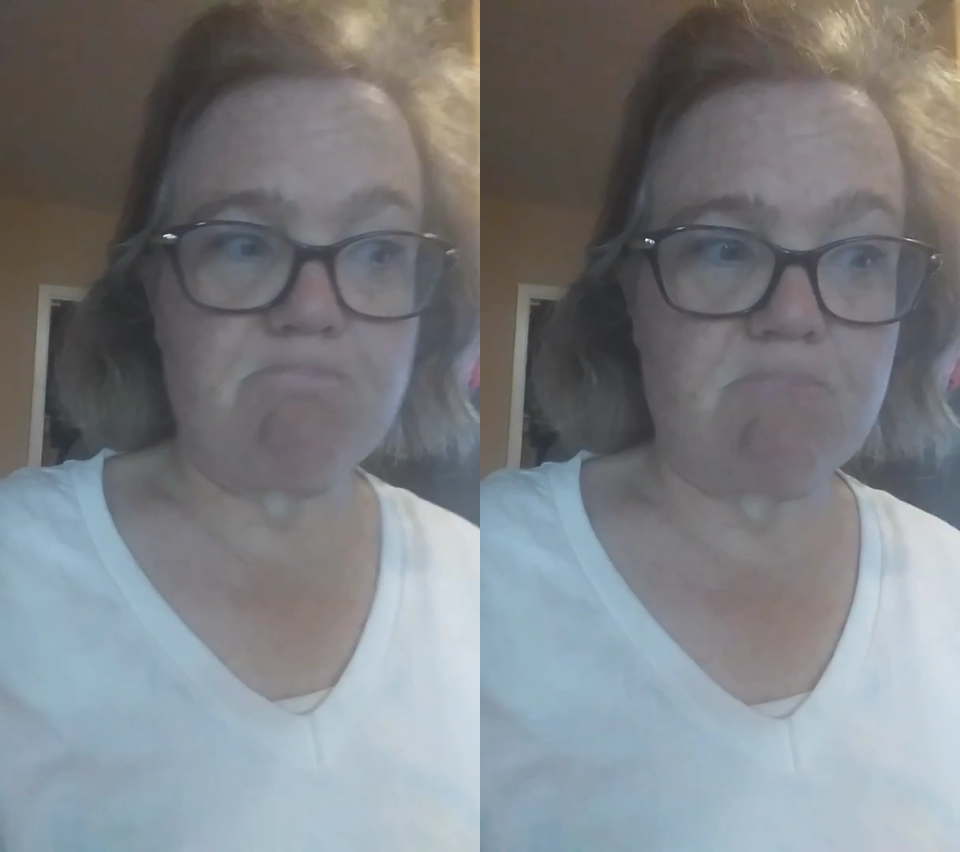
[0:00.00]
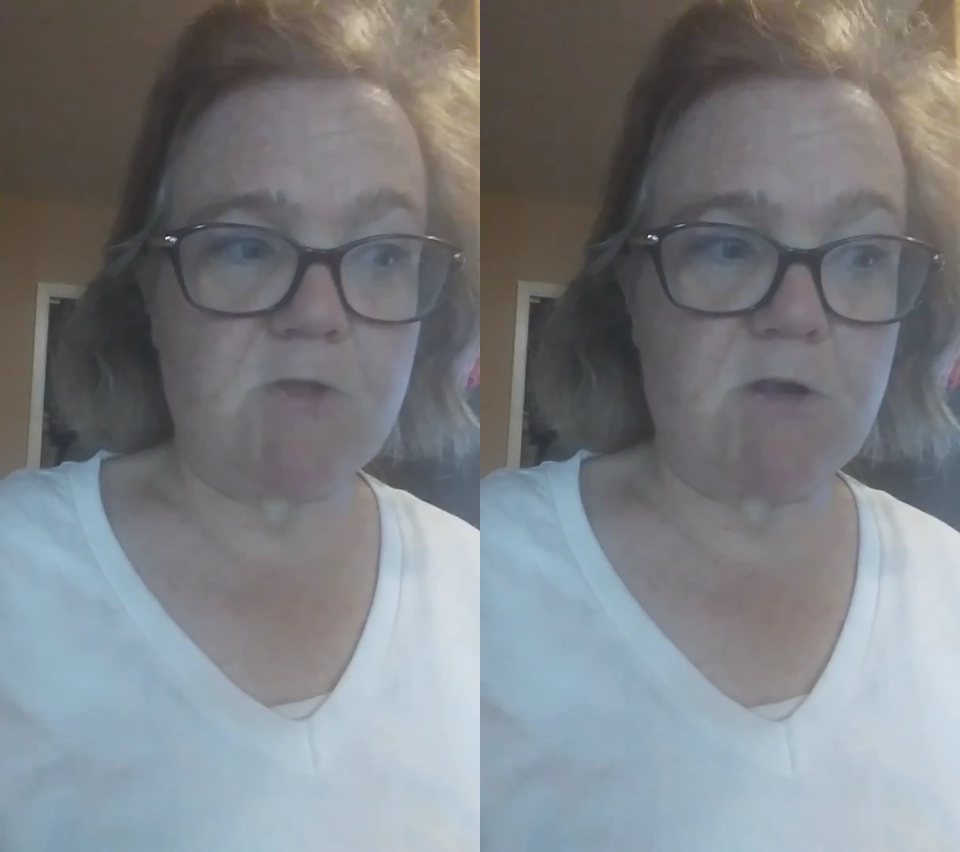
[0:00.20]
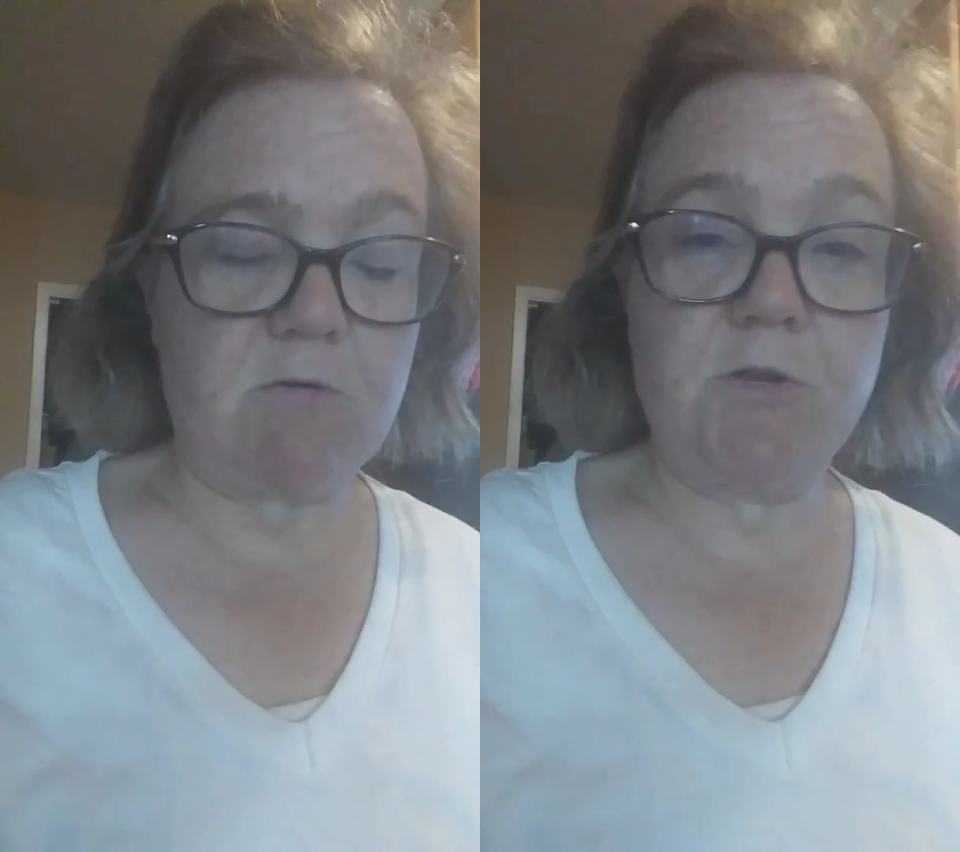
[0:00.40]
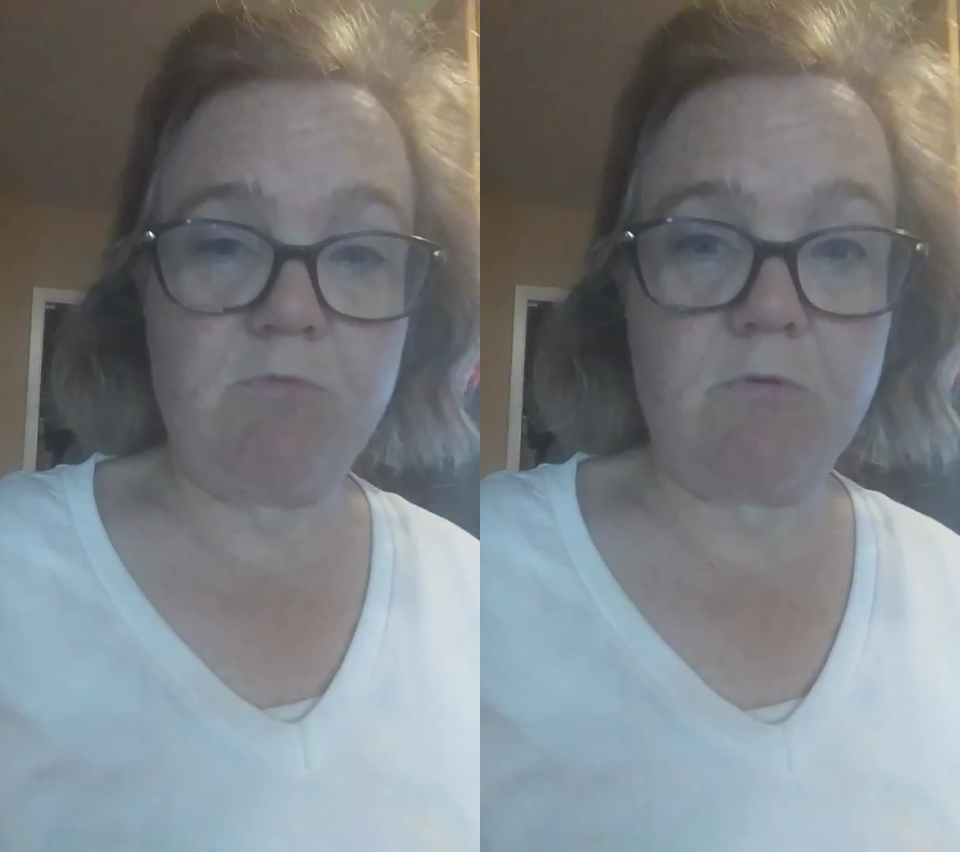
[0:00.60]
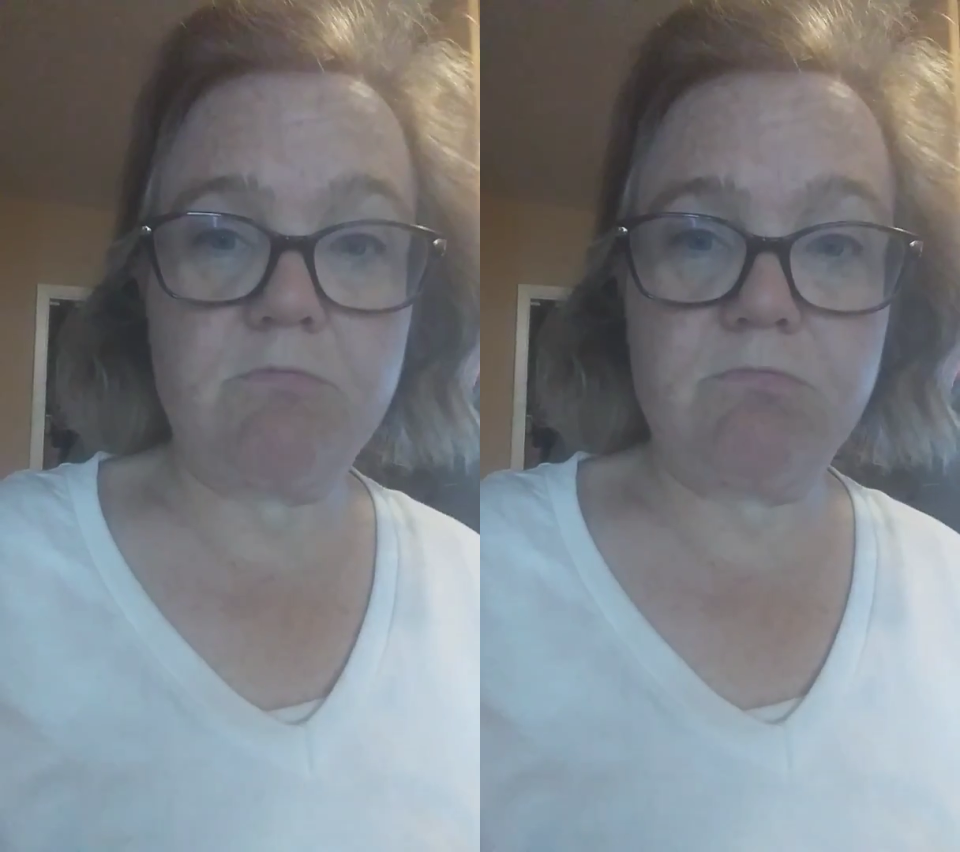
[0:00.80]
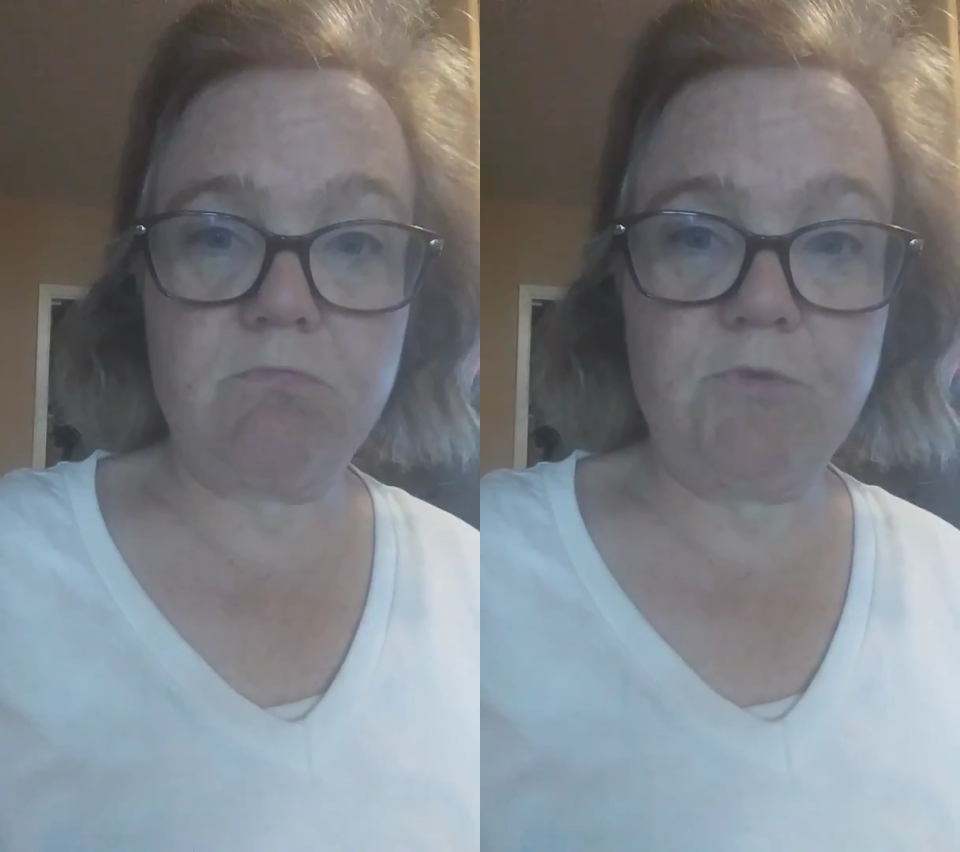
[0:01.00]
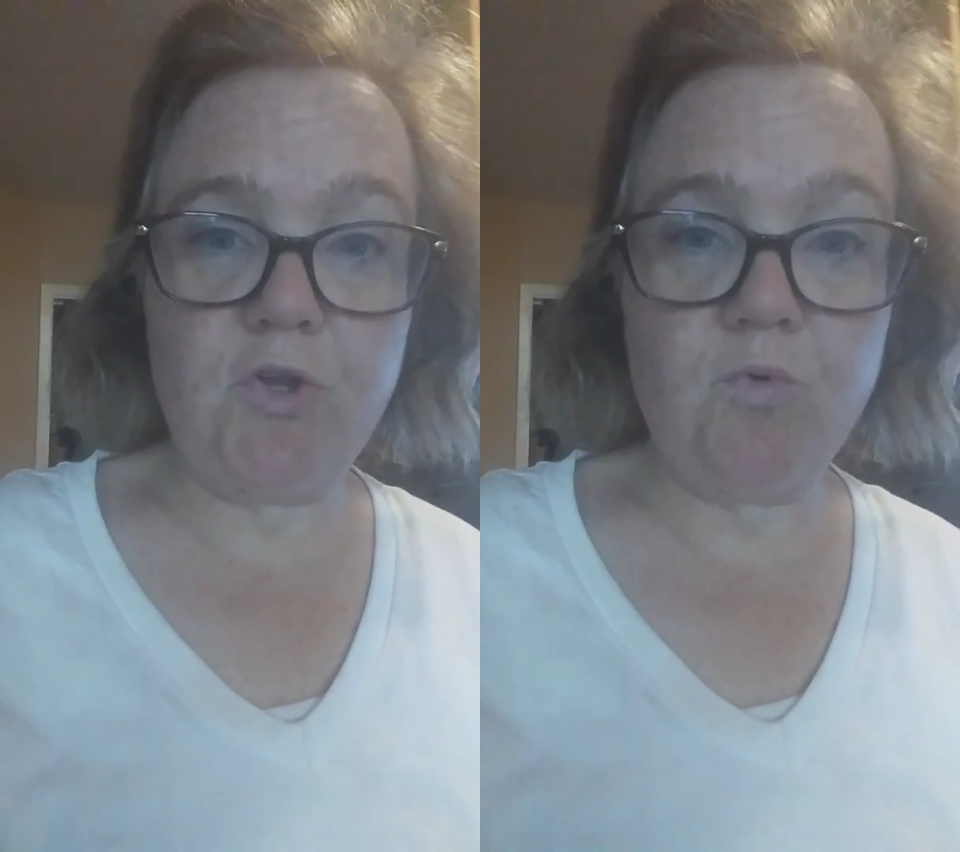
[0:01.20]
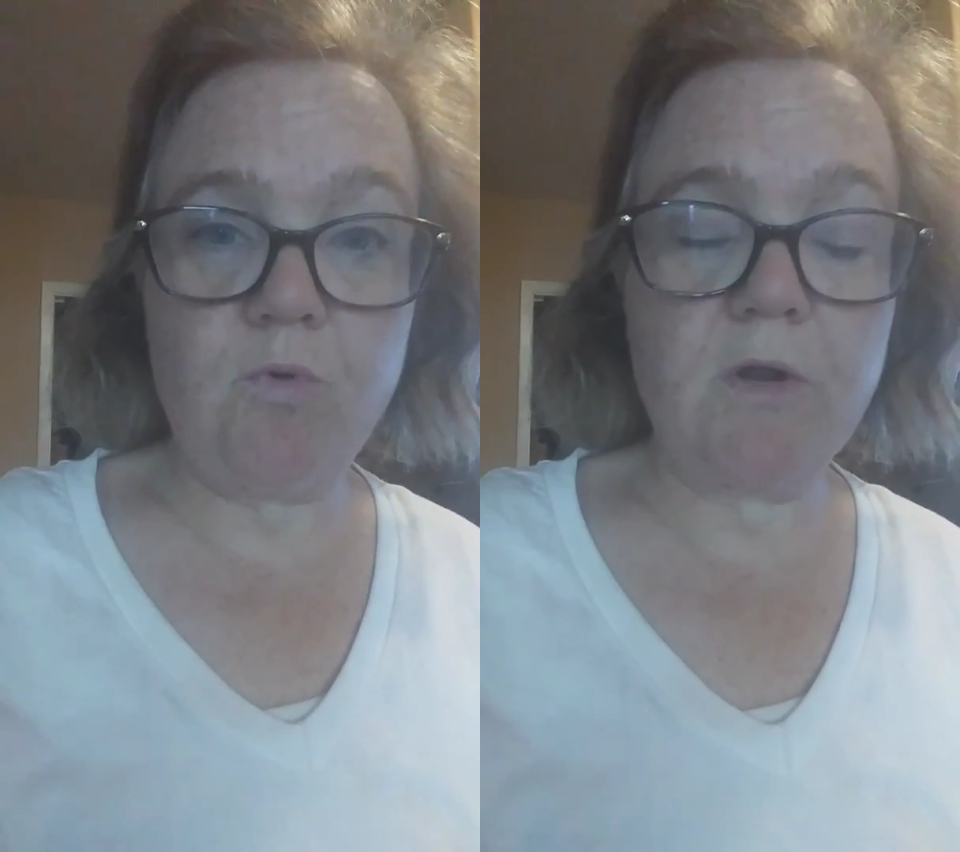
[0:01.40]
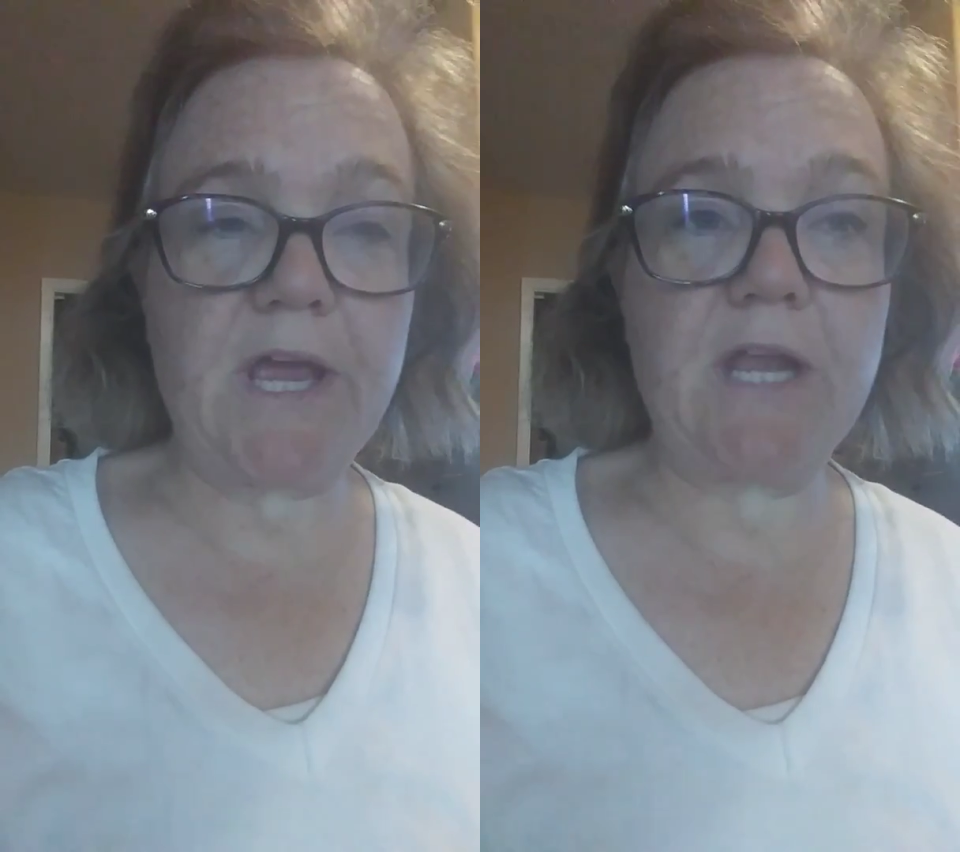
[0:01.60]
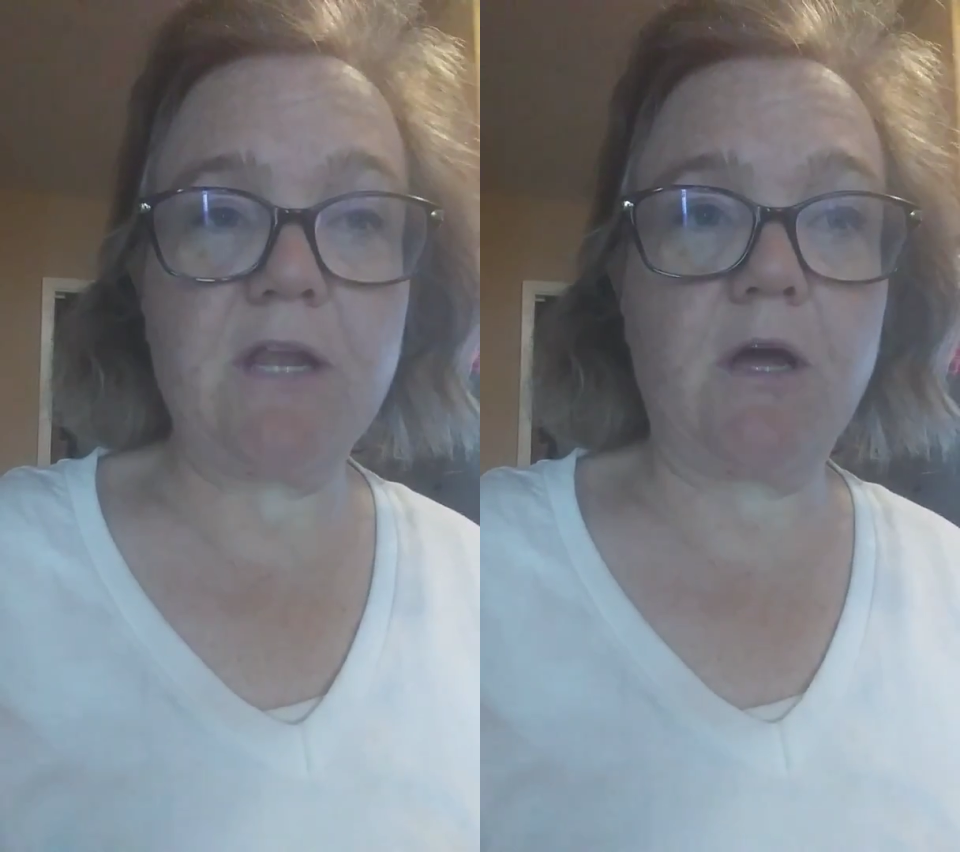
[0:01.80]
you will gain